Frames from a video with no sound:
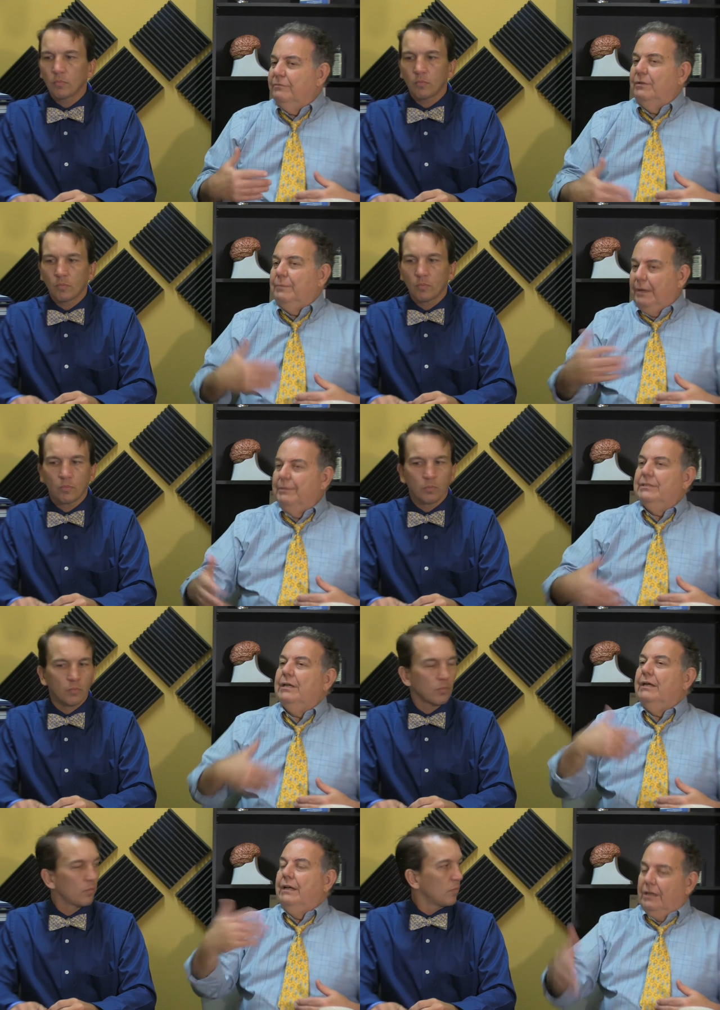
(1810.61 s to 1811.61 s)
Speaker 1: of them coming
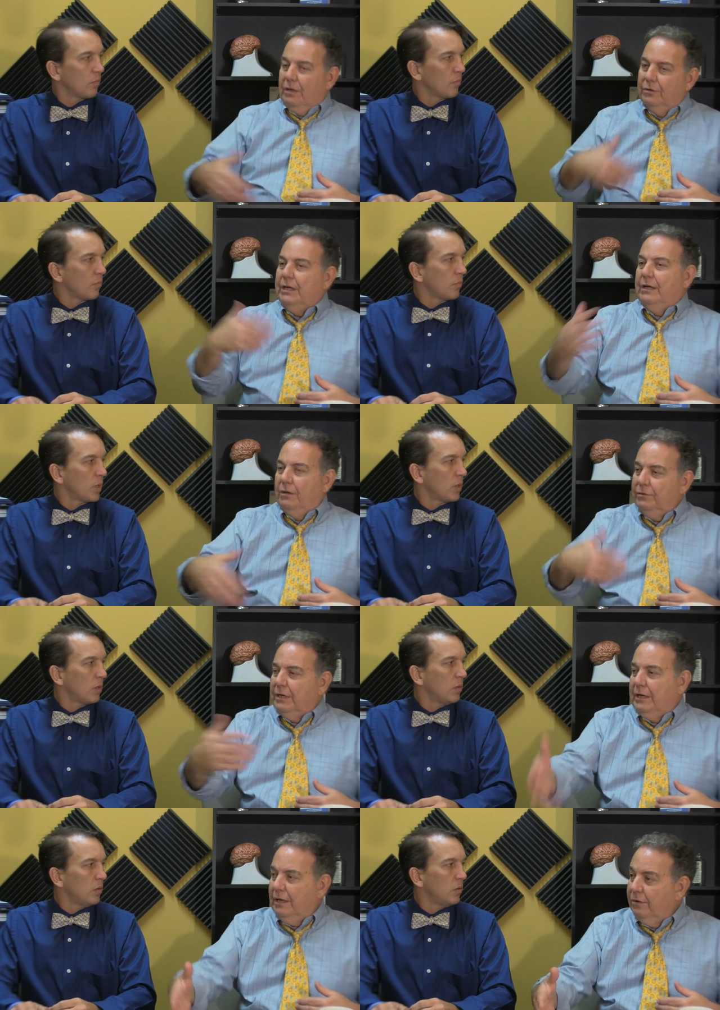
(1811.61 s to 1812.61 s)
saying, "Can I go? Can I go?
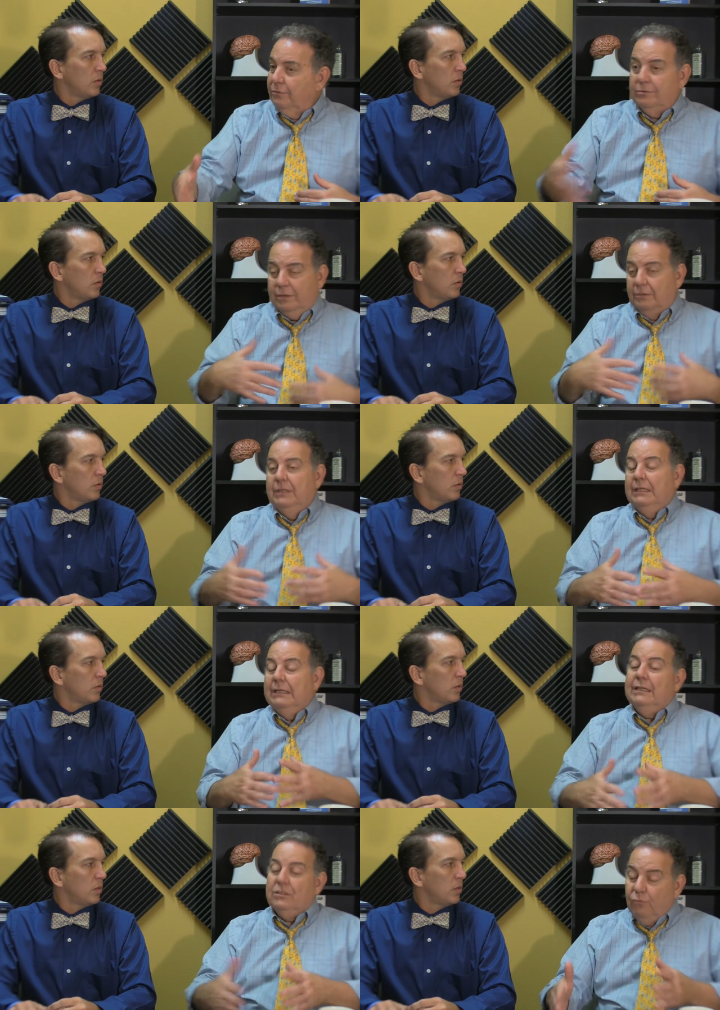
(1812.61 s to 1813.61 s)
Can I go?" No,
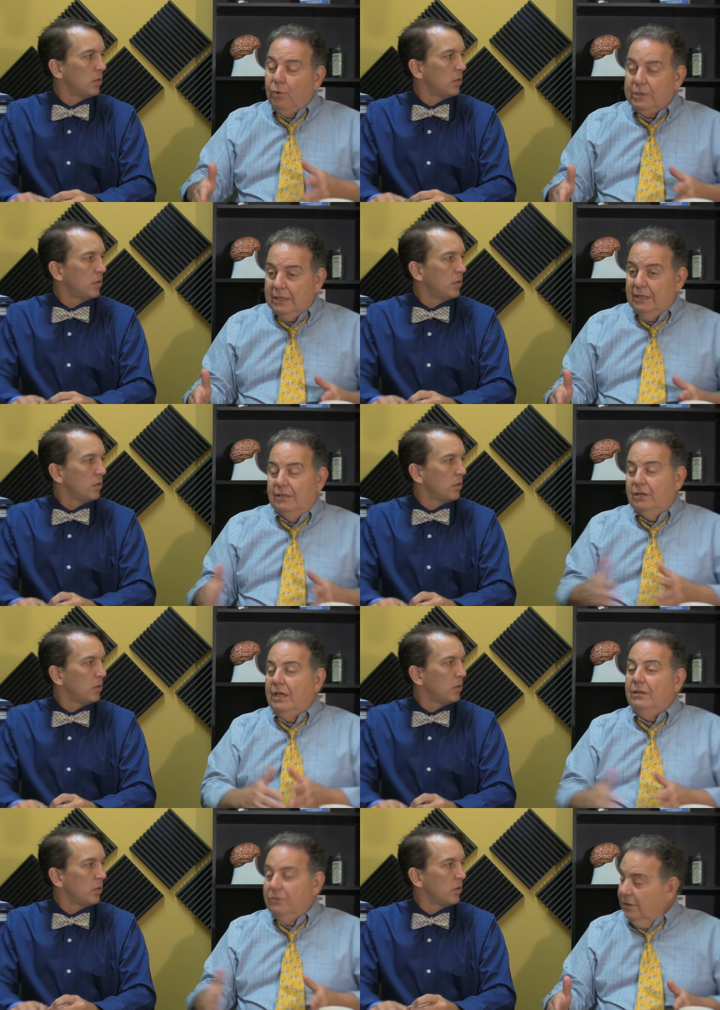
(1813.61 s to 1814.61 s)
it's 14. You
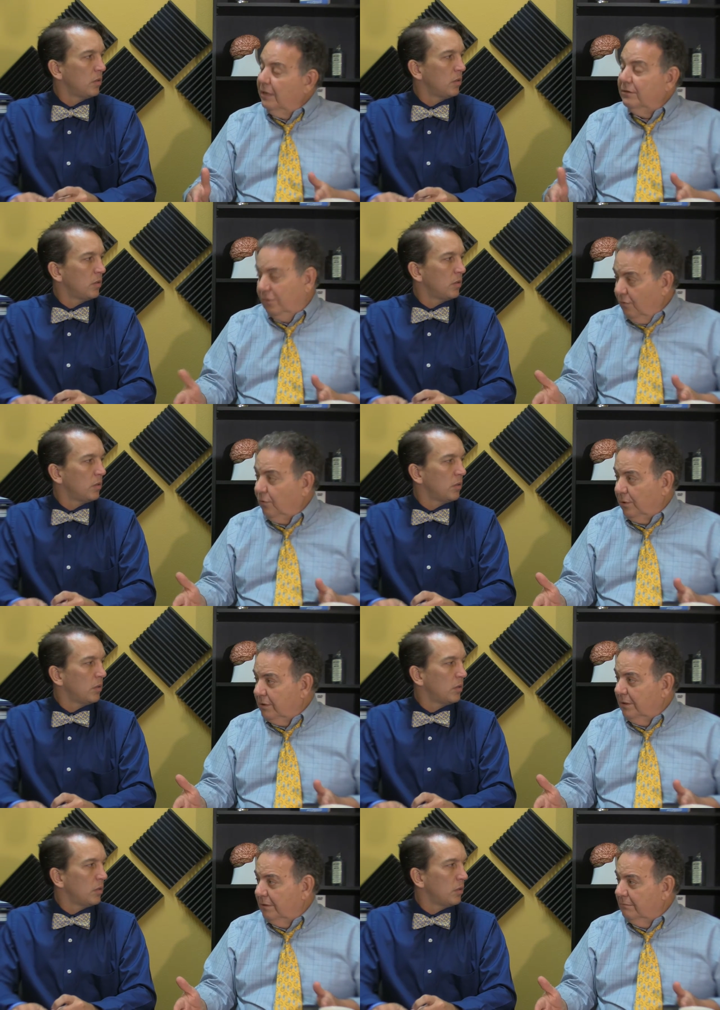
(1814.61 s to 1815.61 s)
can't do that until you're
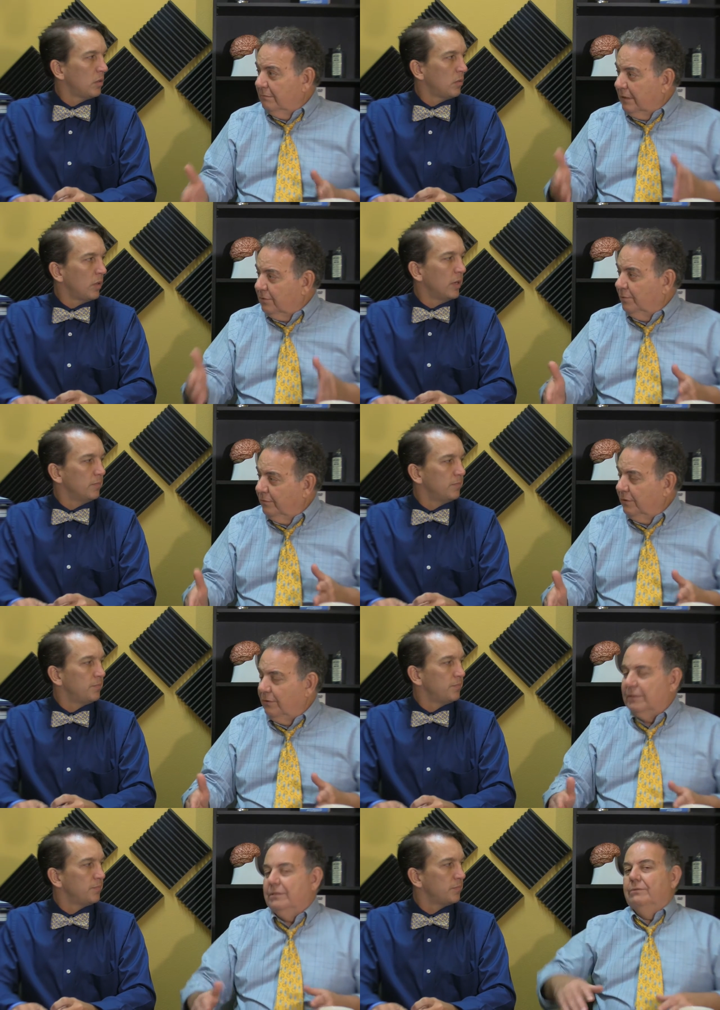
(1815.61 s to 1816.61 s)
14. That's right. what we've
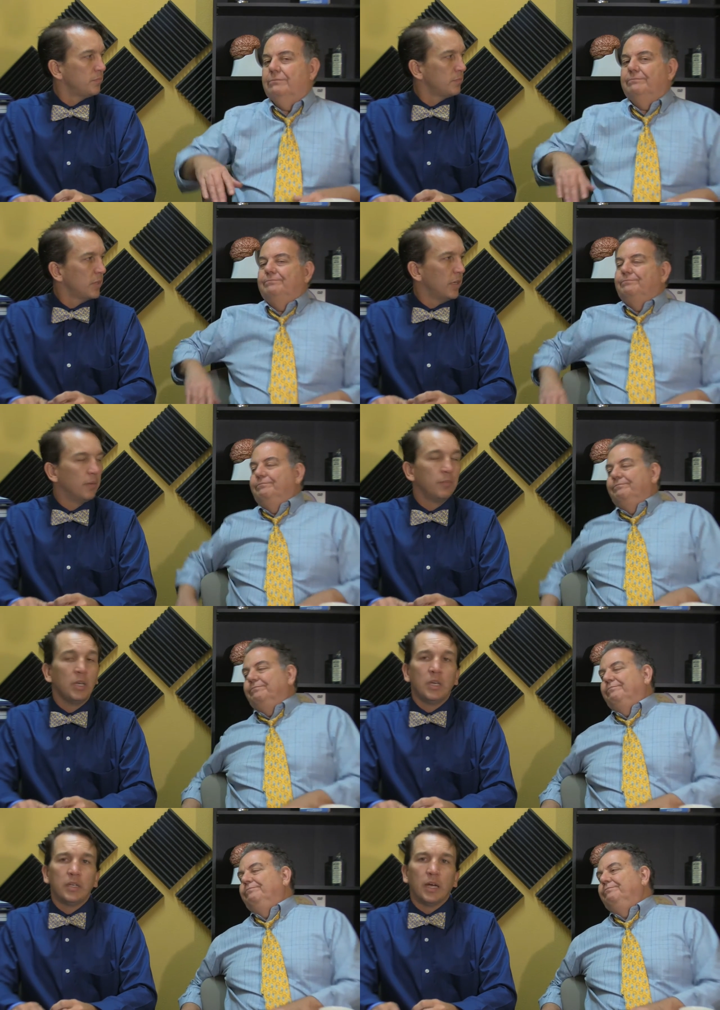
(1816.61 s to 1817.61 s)
agreed
Speaker 2: to. Yeah.
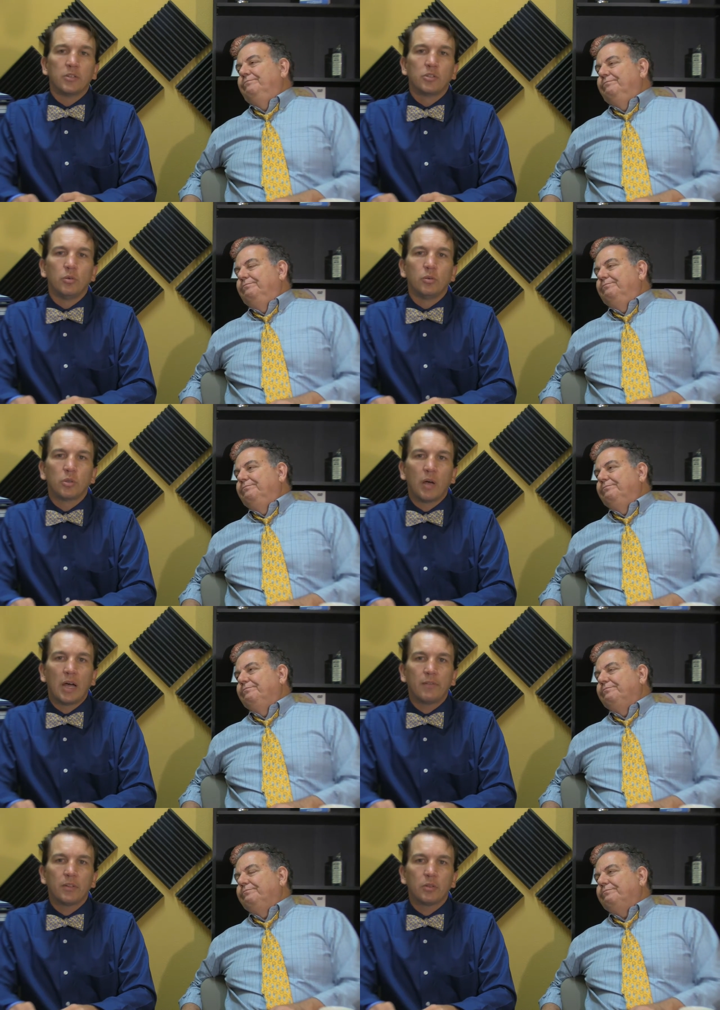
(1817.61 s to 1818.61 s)
Yeah. So so
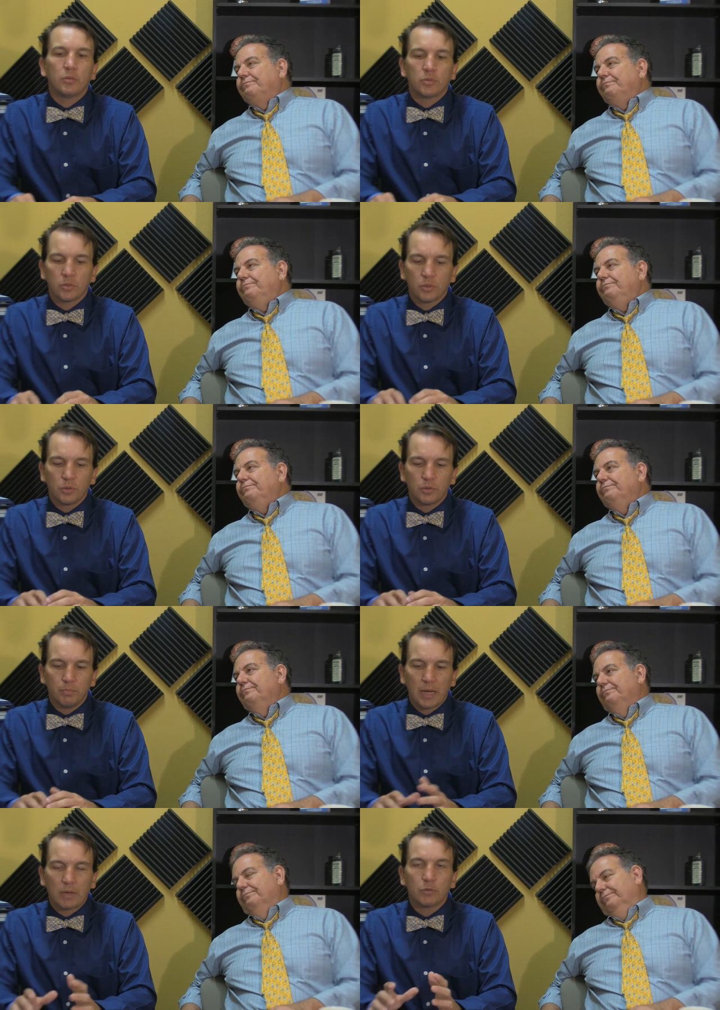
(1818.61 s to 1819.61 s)
having those those
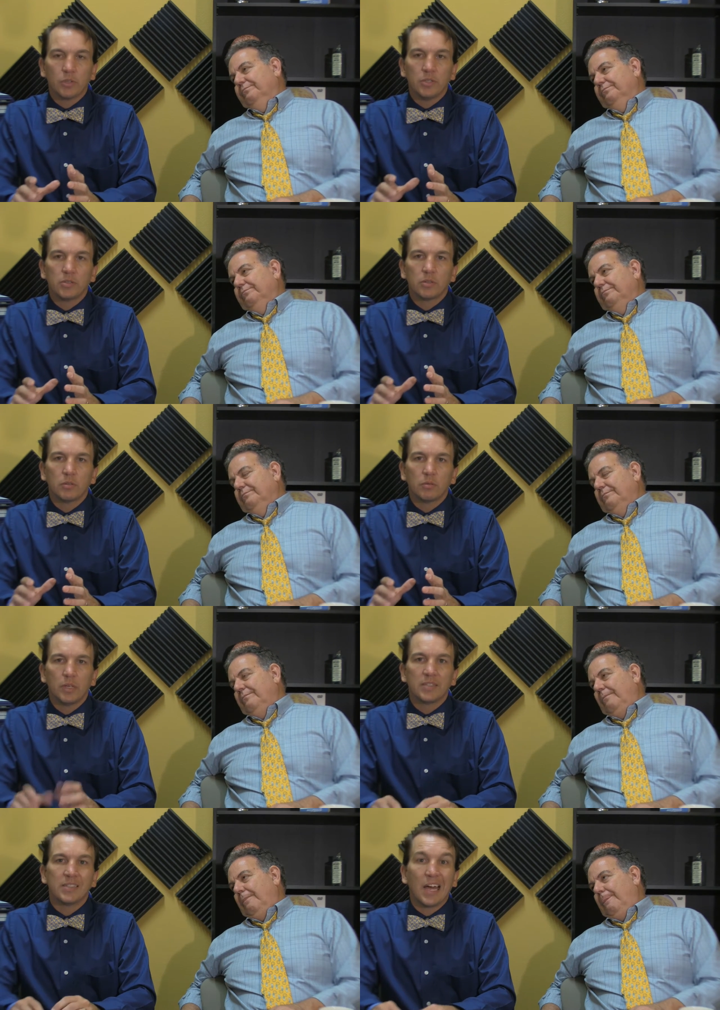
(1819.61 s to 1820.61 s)
boundaries
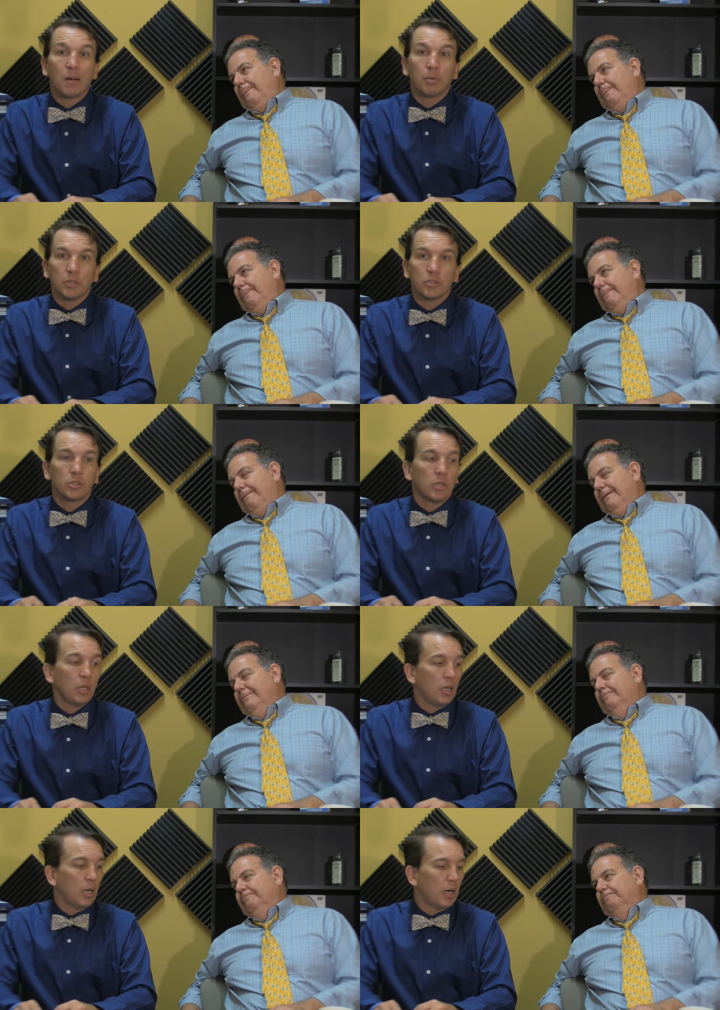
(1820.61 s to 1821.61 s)
established
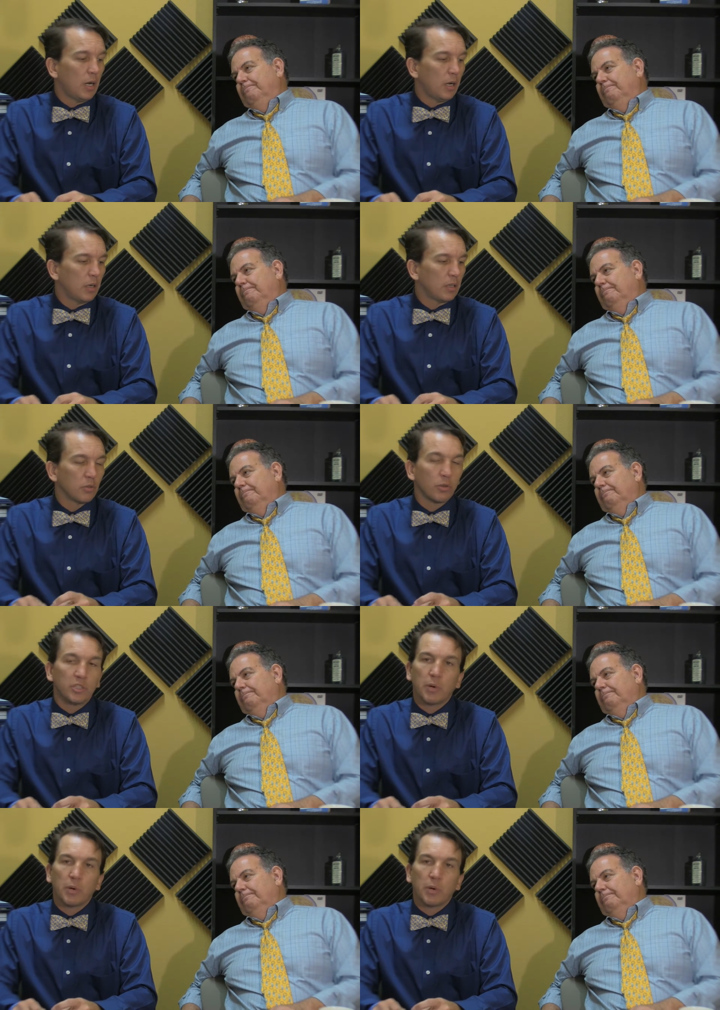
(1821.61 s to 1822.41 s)
mm-hmm. uh, as early as